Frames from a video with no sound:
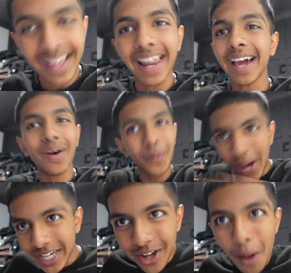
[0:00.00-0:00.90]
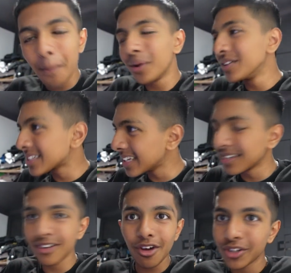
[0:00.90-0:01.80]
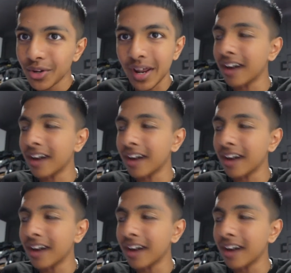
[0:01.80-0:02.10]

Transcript: like a weirdo posting, you know, doing it.